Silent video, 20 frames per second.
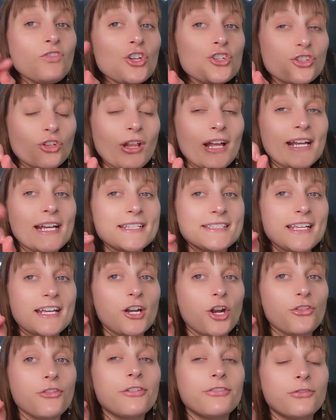So like I said,
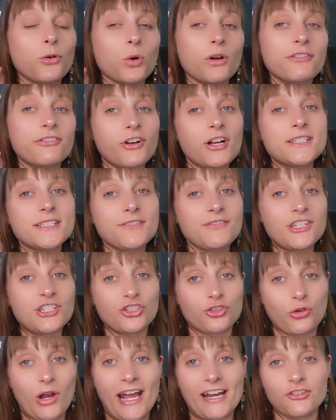on the forefront of the
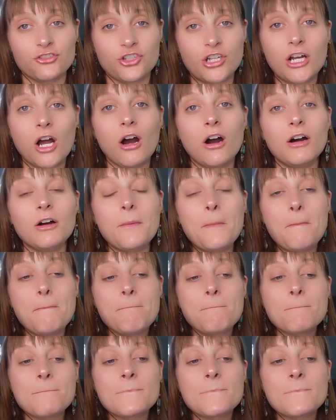strategy call,